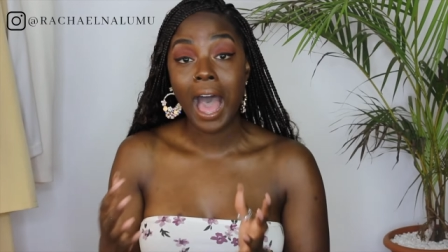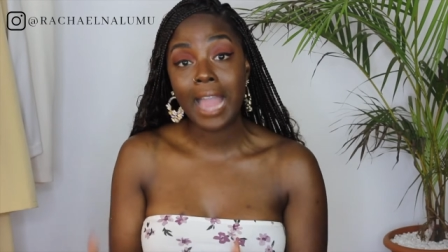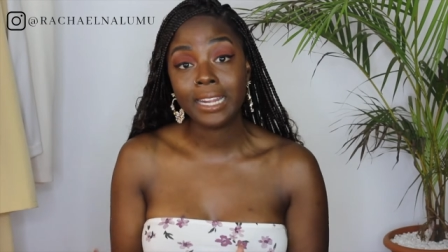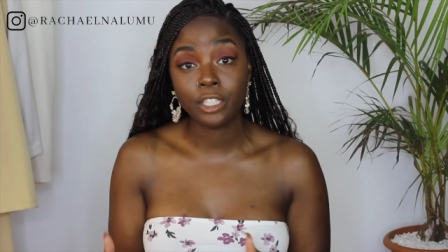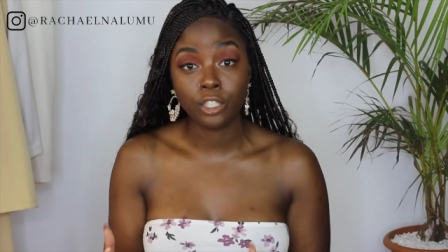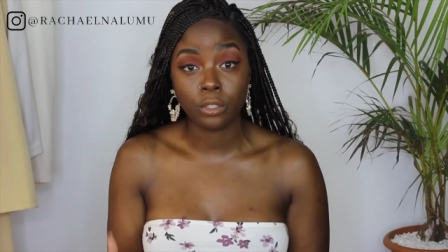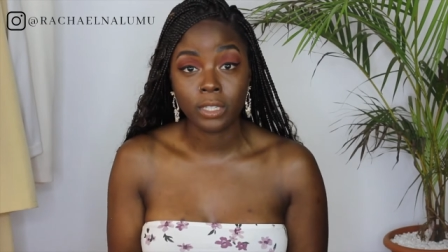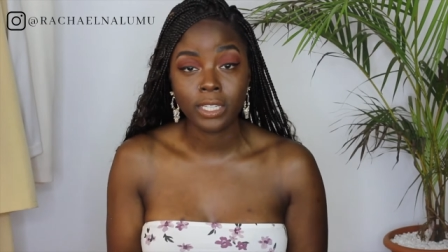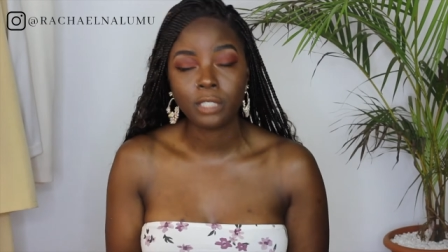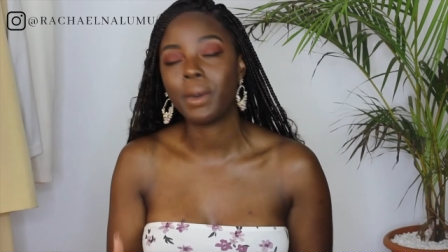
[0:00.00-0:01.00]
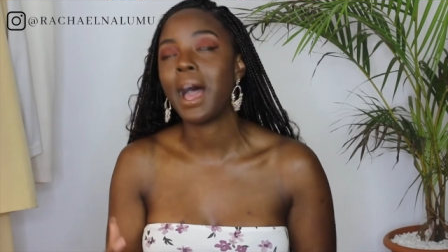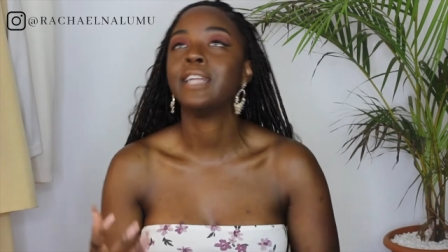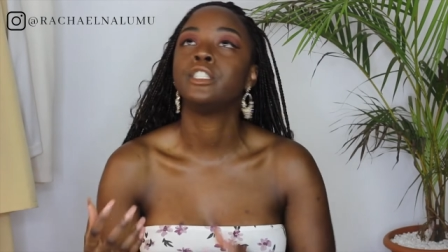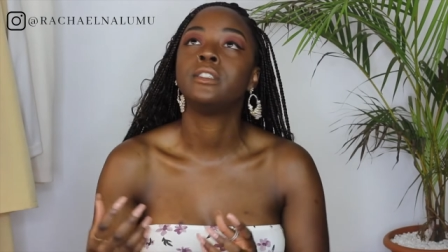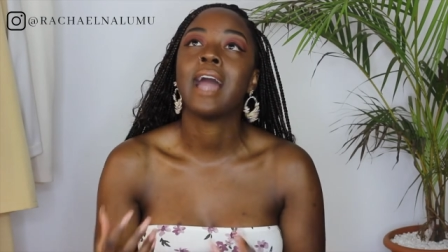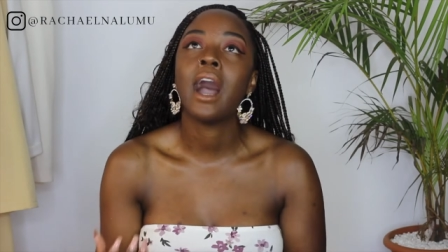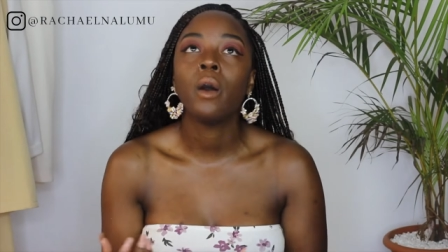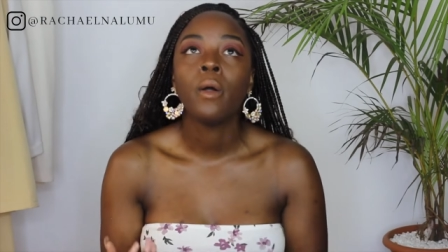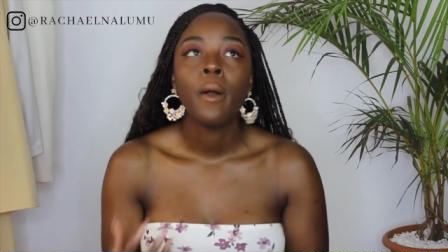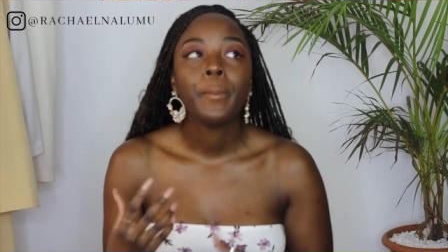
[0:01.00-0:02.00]
I didn't do this, but I
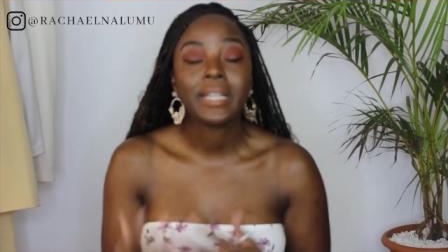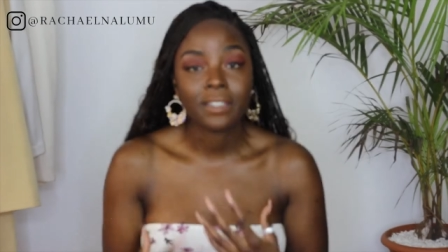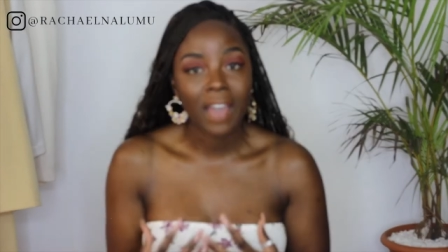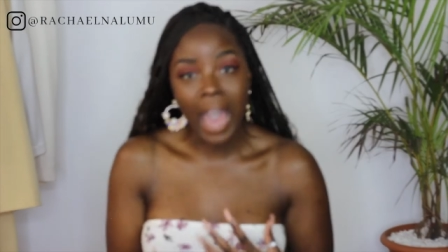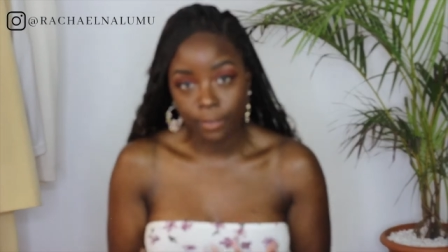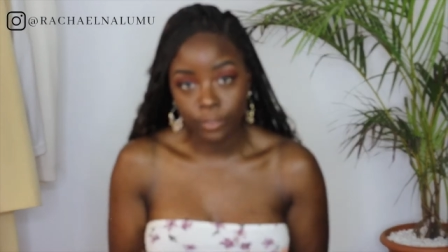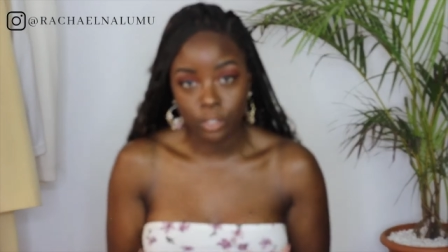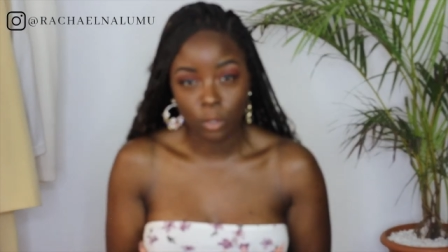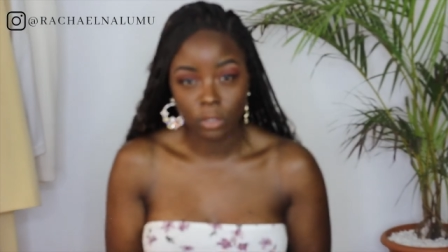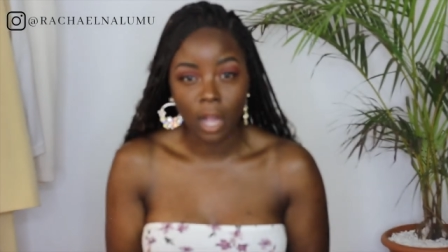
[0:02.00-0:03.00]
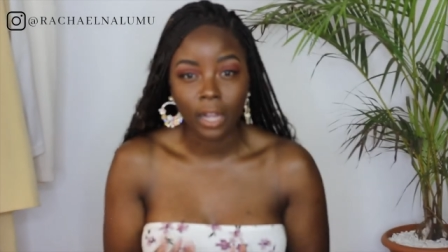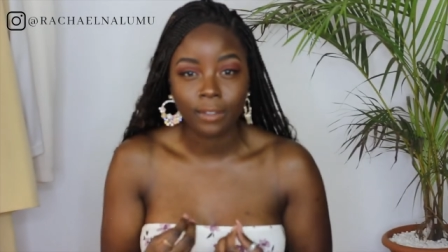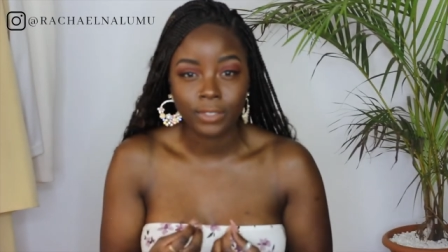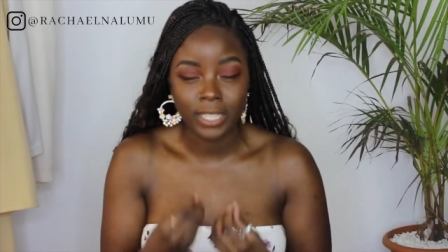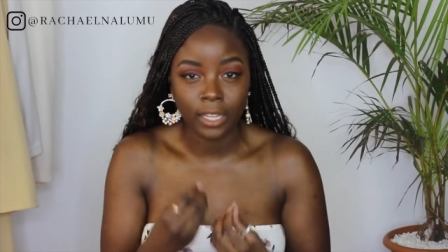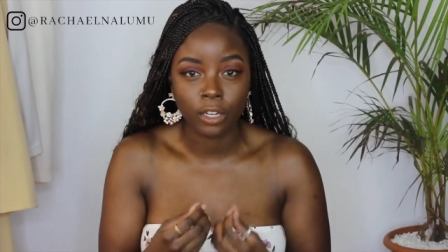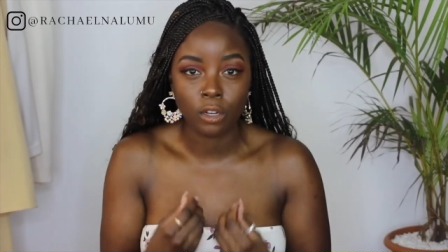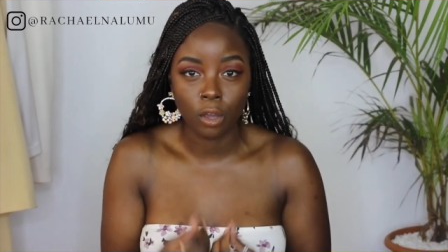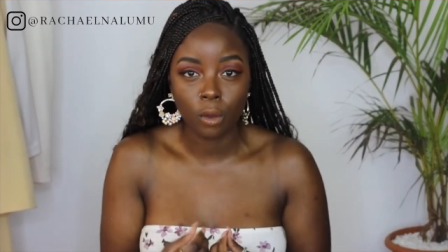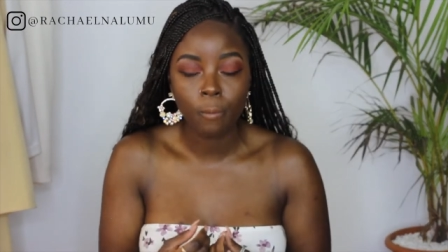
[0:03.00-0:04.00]
now, because I've had it for so long, I've
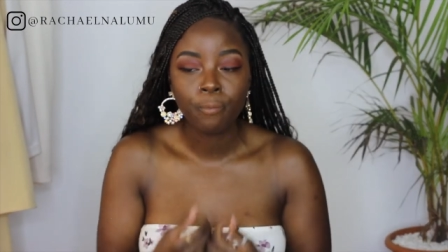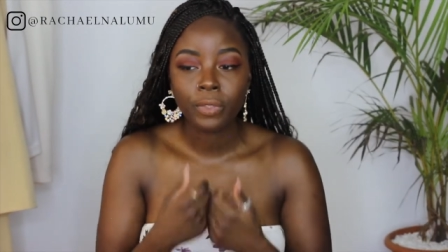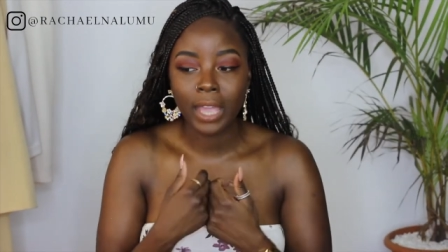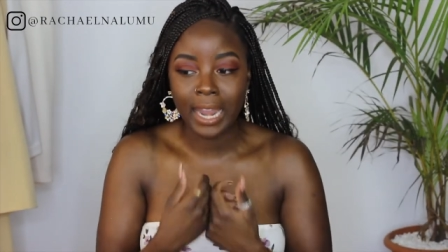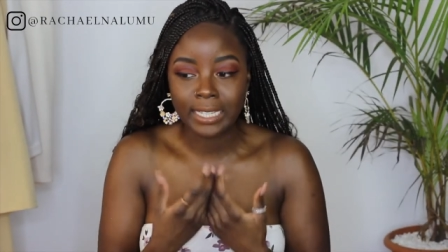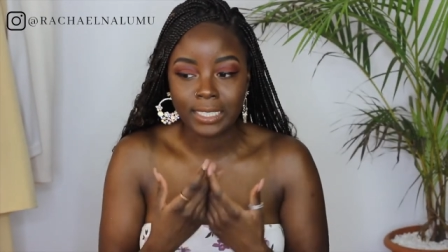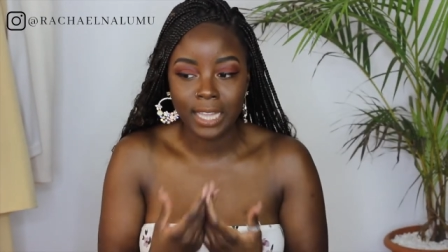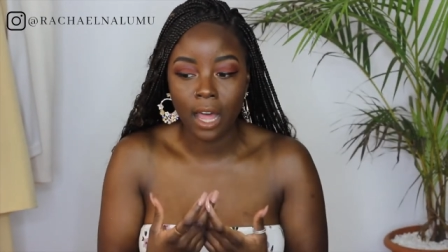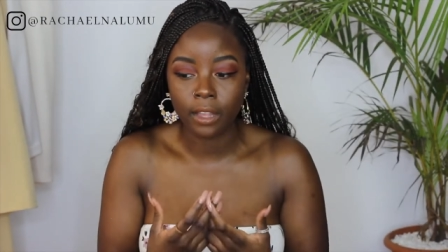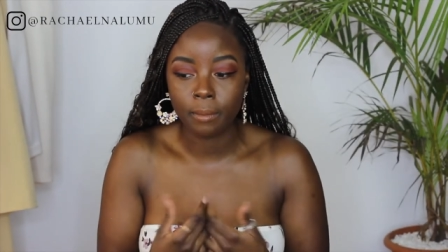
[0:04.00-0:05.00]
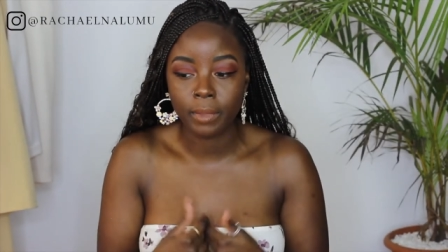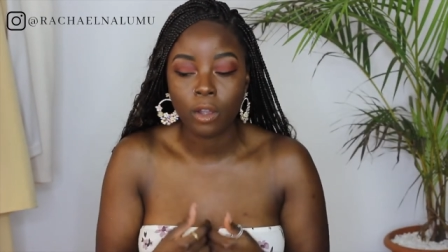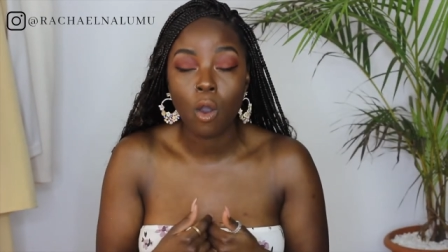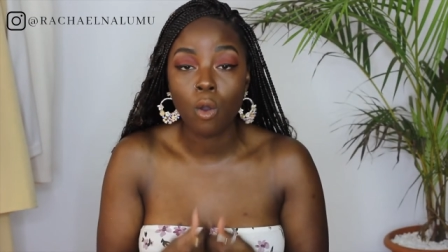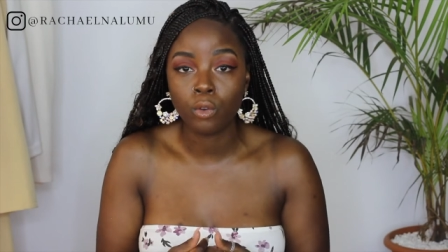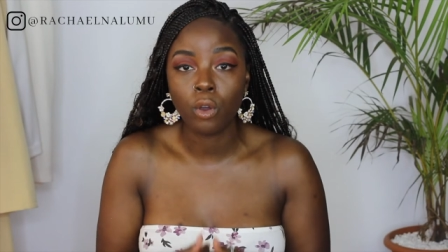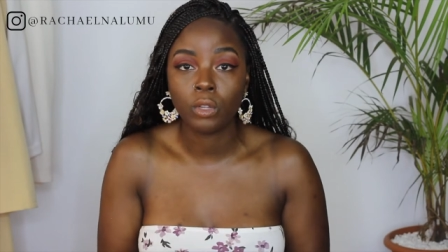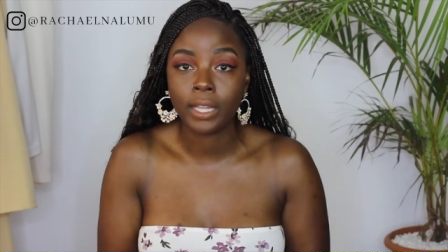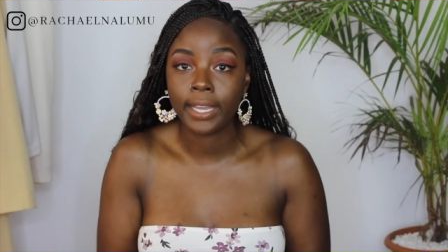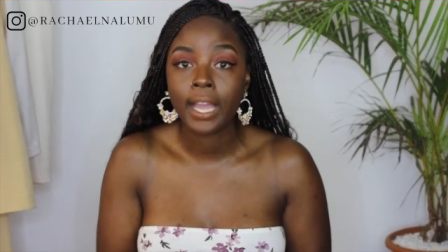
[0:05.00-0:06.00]
taken note and I can tell and I'm like, oh
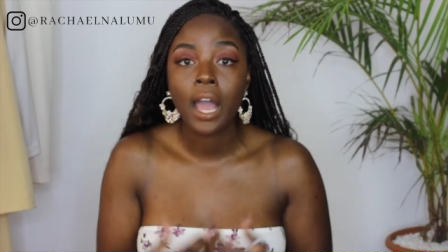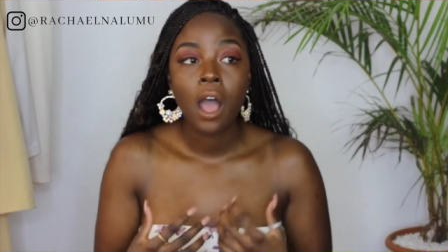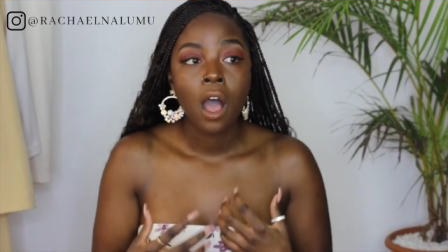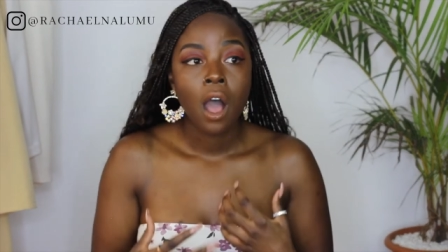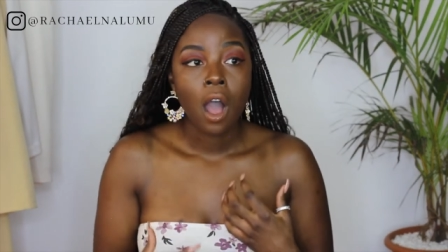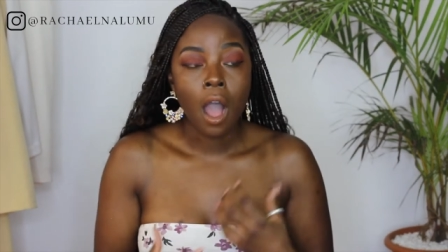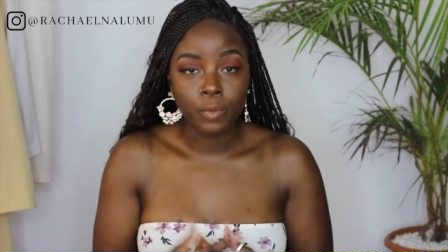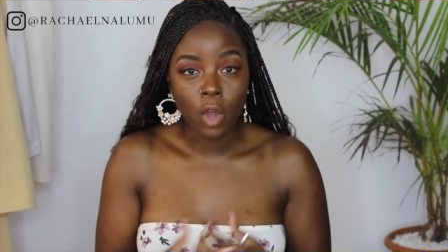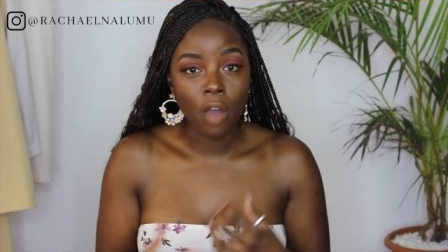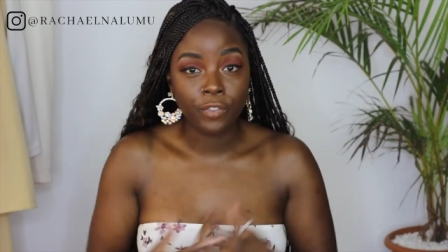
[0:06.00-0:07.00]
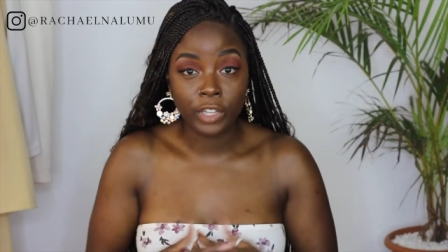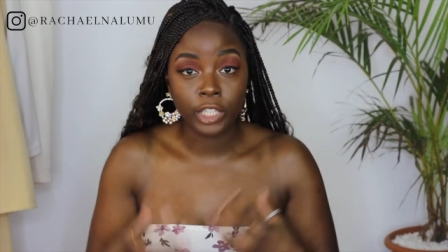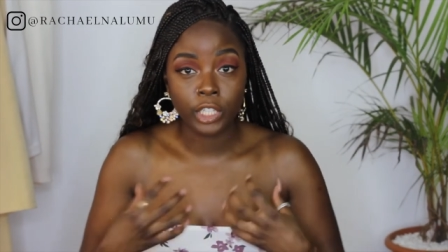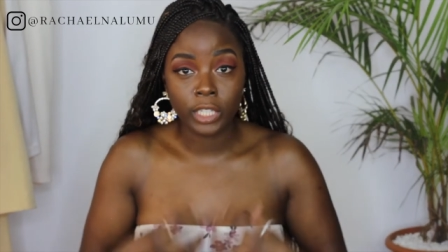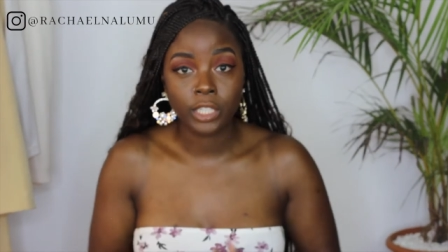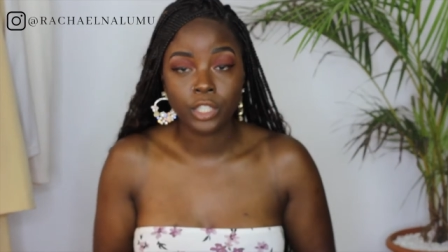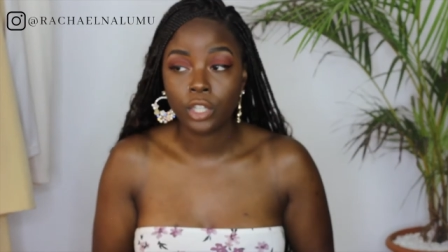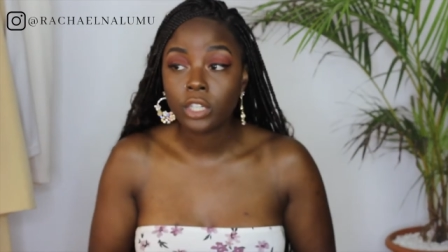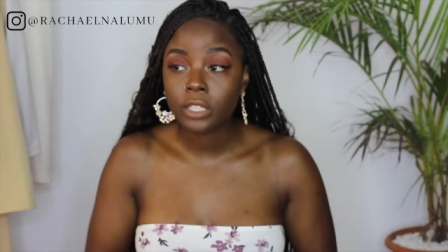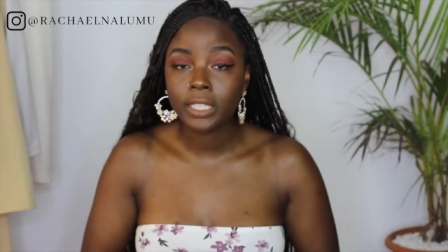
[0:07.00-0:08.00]
no, like I'm not feeling good
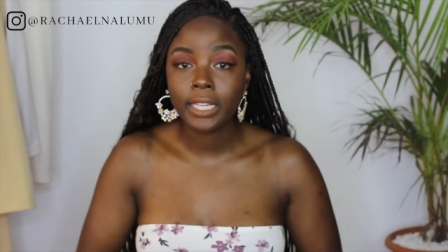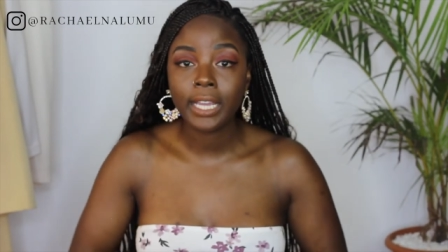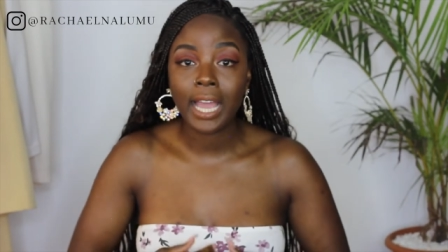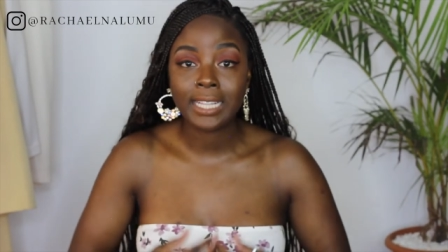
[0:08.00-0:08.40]
internally.